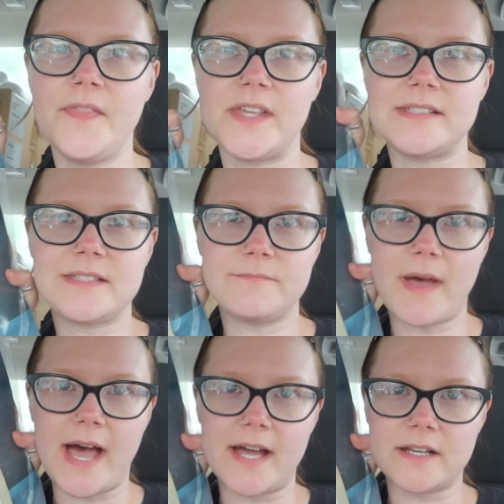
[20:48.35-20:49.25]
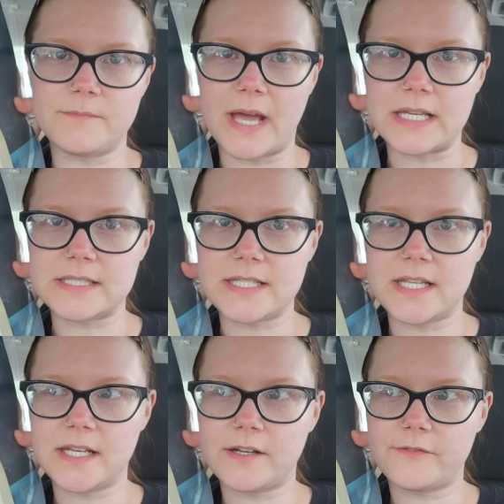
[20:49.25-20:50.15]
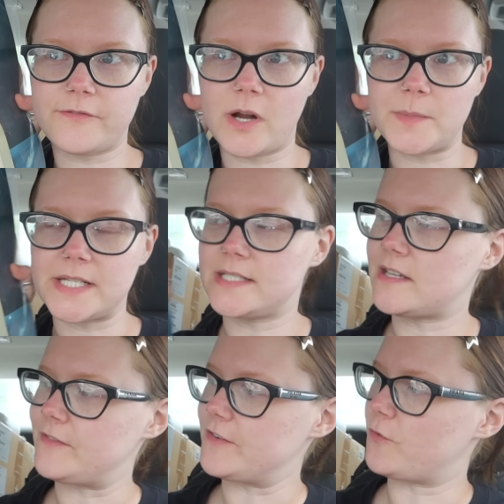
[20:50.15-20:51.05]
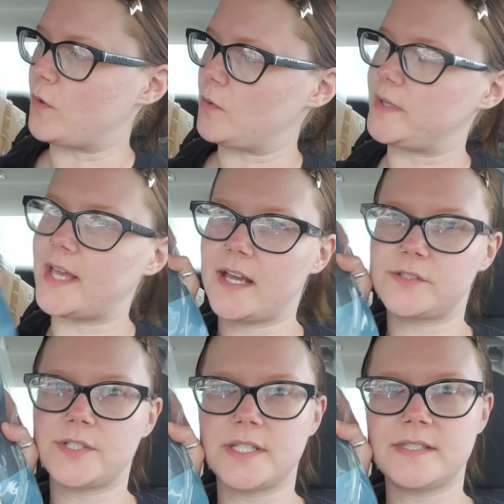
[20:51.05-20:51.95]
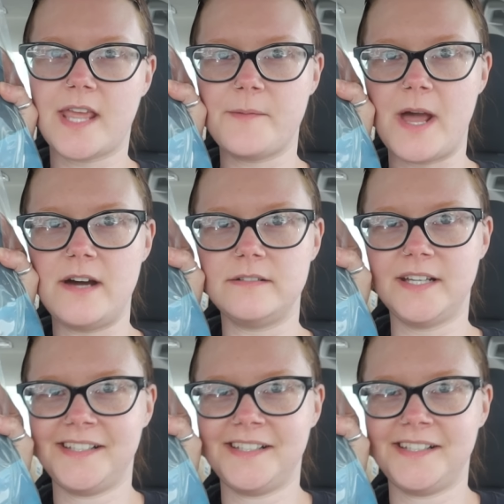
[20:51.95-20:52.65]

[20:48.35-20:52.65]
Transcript: this Mad magazine from 1974 when The Exorcist came out.